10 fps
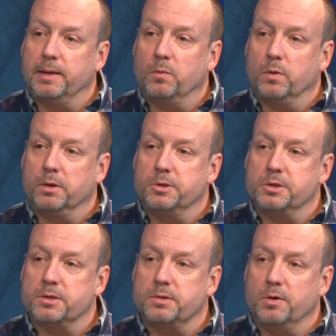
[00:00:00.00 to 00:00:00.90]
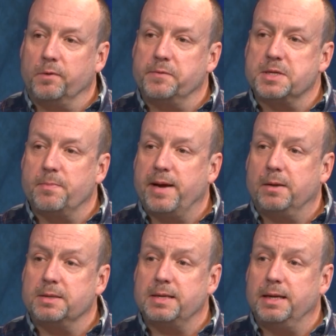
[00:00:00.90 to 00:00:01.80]
that were just nervous
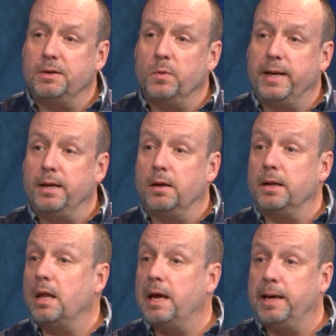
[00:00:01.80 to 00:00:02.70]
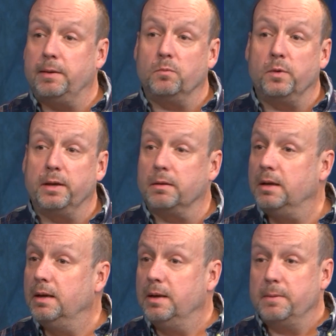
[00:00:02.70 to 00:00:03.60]
about, say, doing it online with,
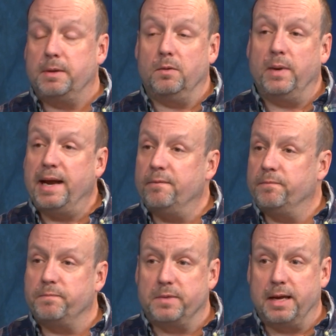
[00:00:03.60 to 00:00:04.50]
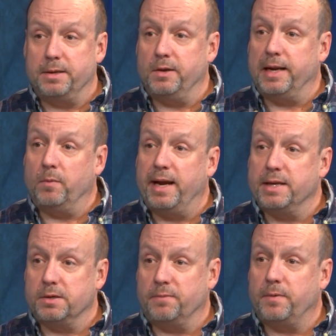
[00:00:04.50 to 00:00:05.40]
you know, we have, uh, United Way
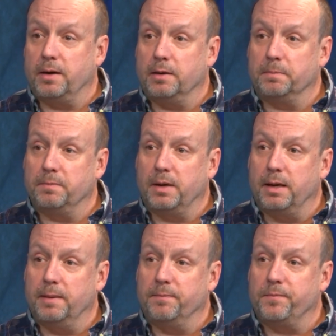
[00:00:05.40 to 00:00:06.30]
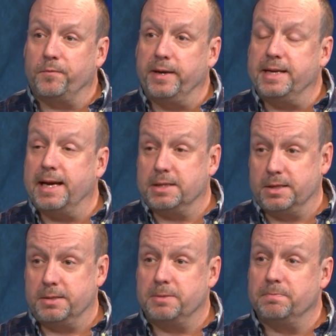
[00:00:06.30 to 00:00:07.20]
has our, our um, free
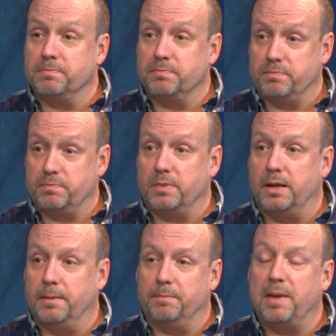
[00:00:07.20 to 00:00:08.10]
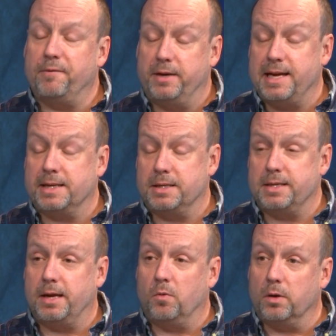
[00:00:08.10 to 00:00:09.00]
taxes, uh,
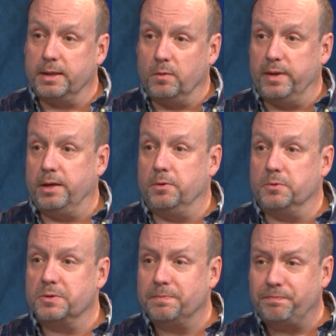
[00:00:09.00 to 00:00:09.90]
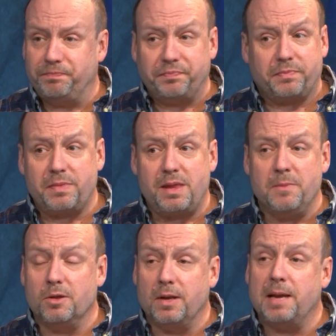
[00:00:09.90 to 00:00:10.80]
myfreetaxes.org that we use.
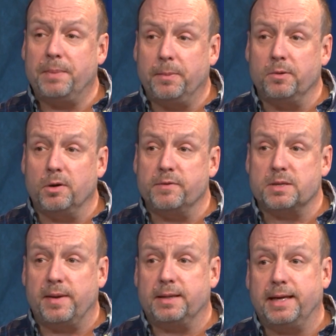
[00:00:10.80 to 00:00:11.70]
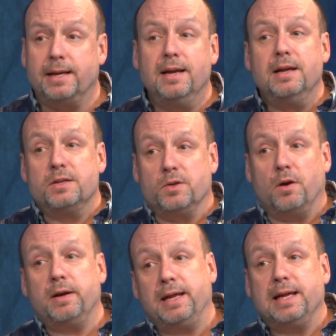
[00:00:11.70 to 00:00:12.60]
But there are a lot of people nervous about that. So
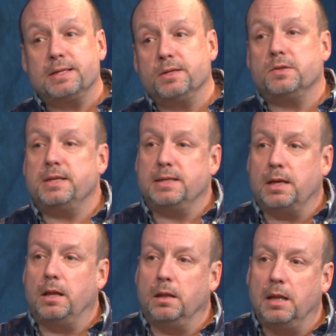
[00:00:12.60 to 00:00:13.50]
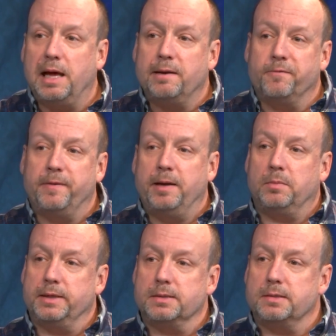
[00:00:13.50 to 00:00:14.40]
RDI still sees a lot of
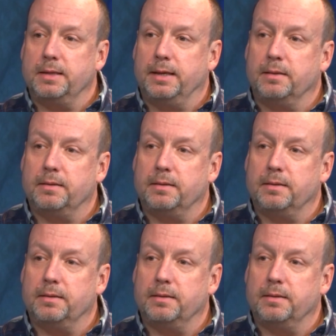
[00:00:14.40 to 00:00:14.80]
families that.